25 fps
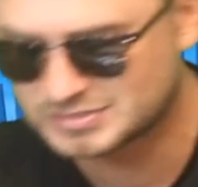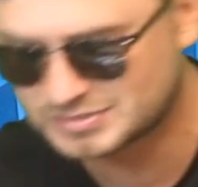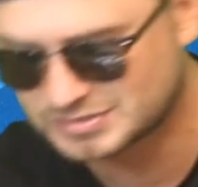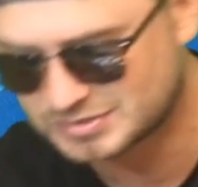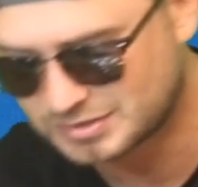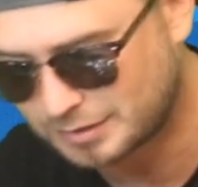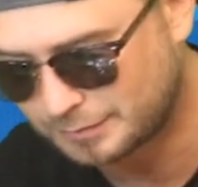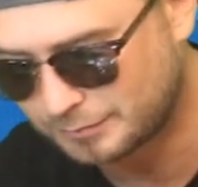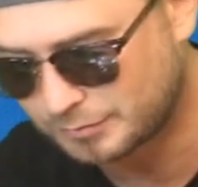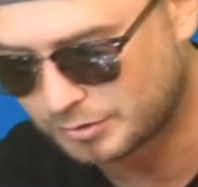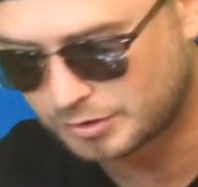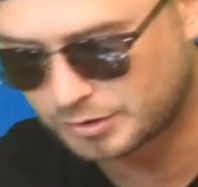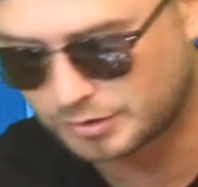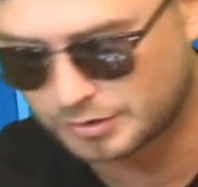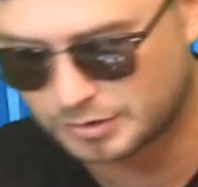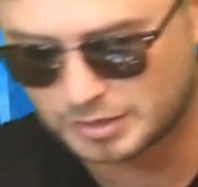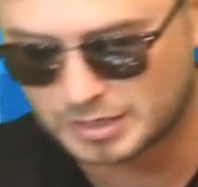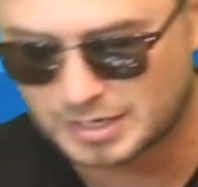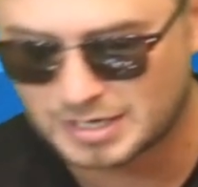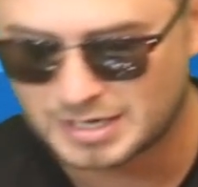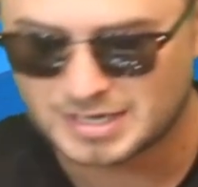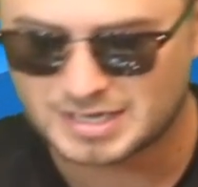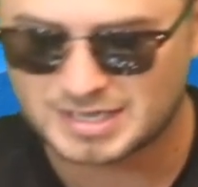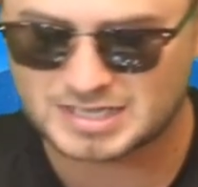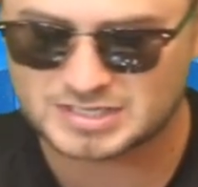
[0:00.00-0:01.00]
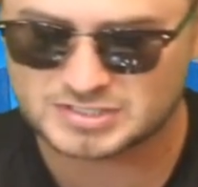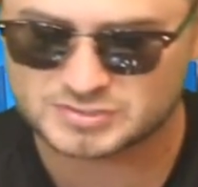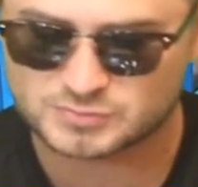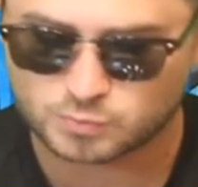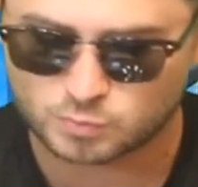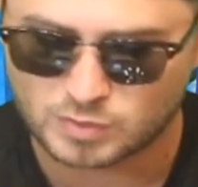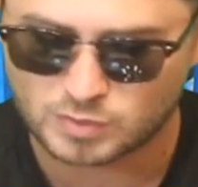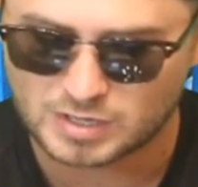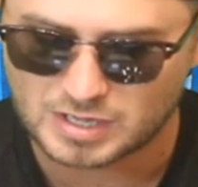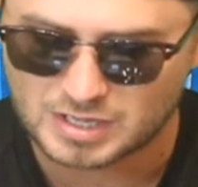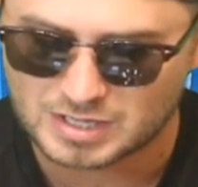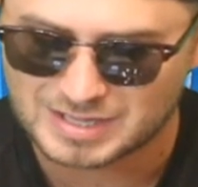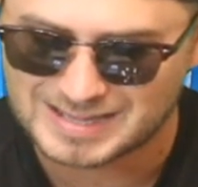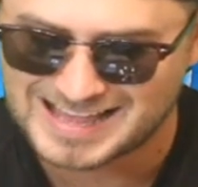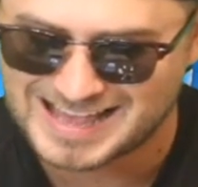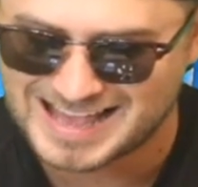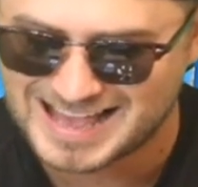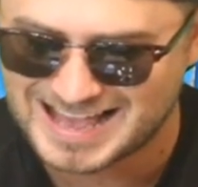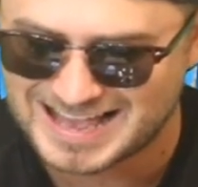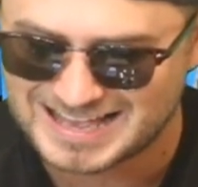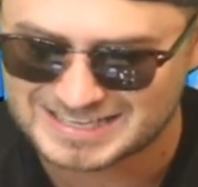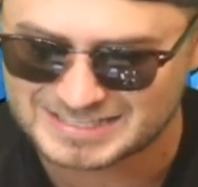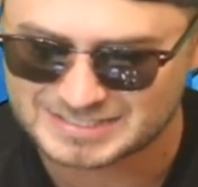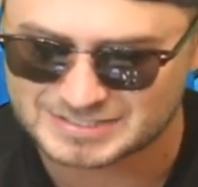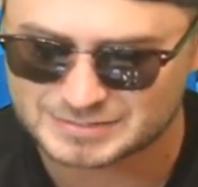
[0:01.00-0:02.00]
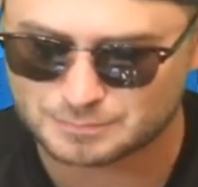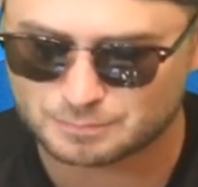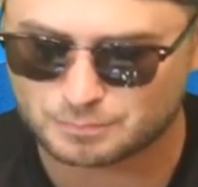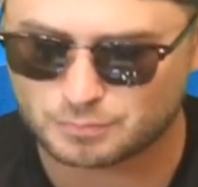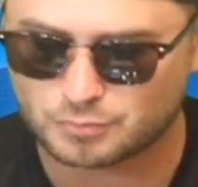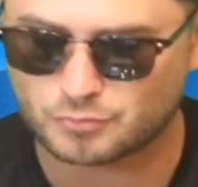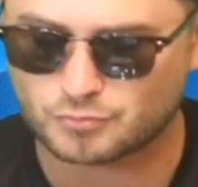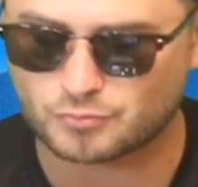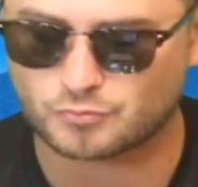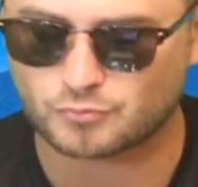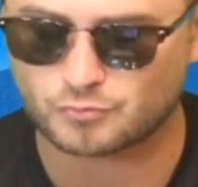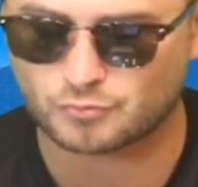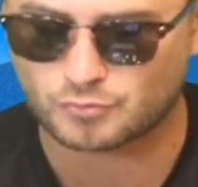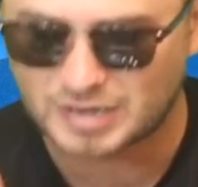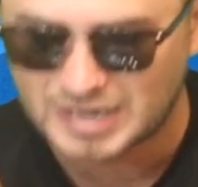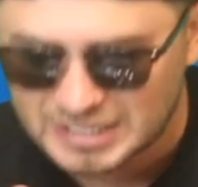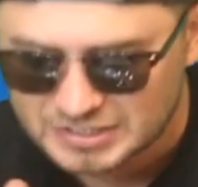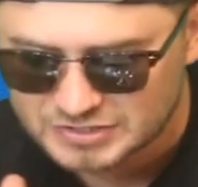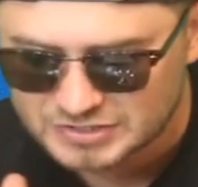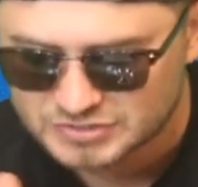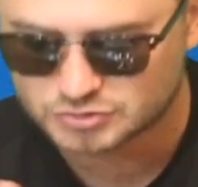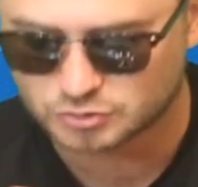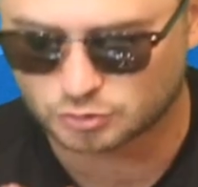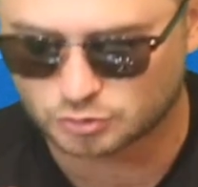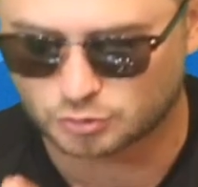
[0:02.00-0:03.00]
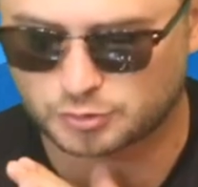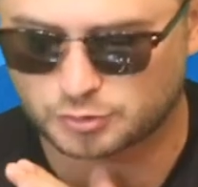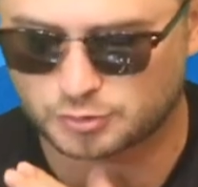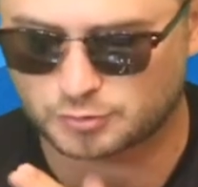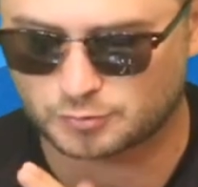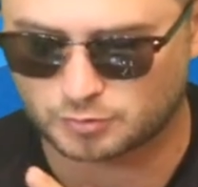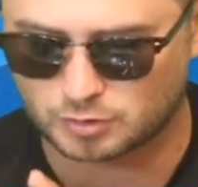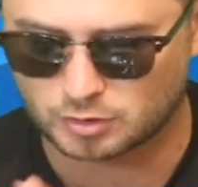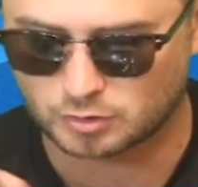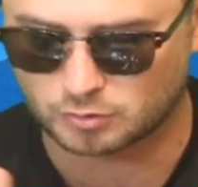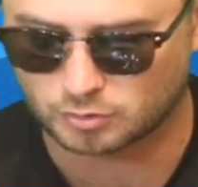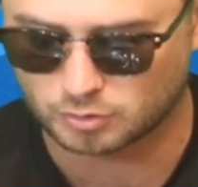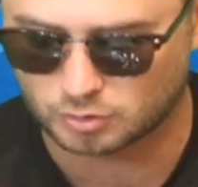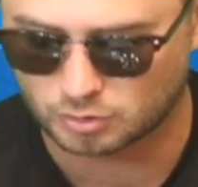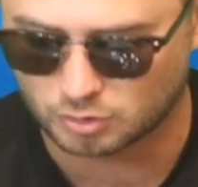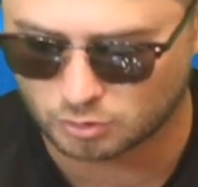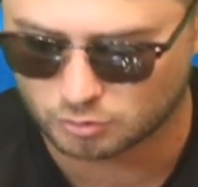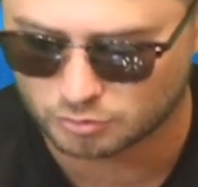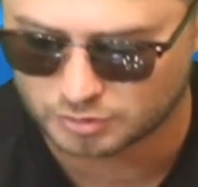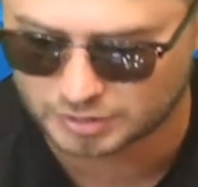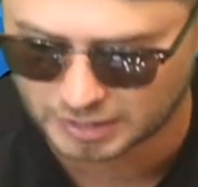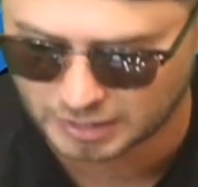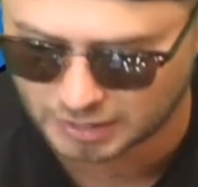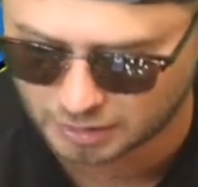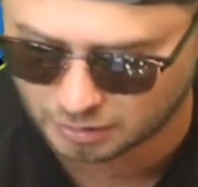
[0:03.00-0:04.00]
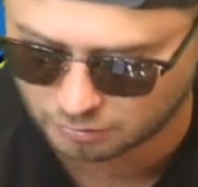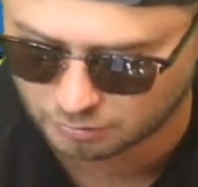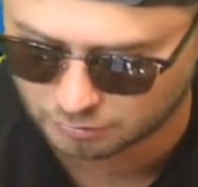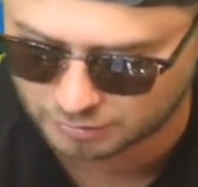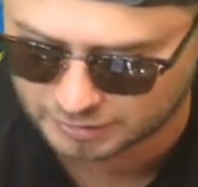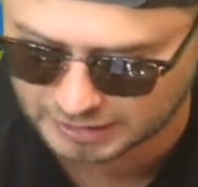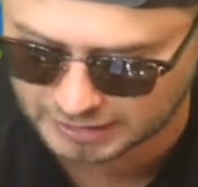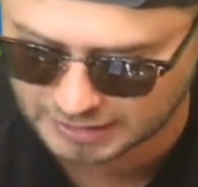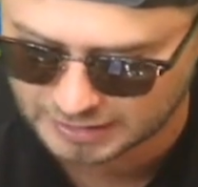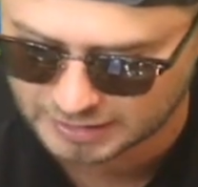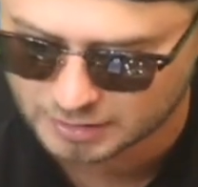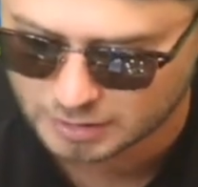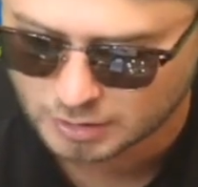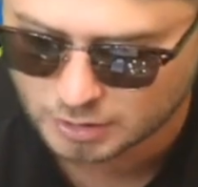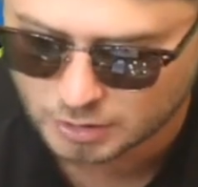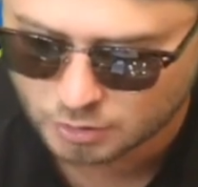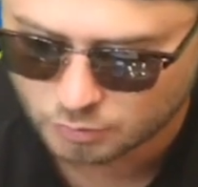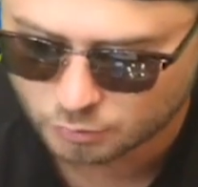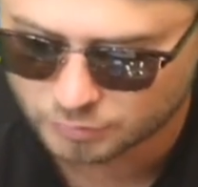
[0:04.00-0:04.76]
Summoner, as well as Pretzel Thrower. Okay, okay.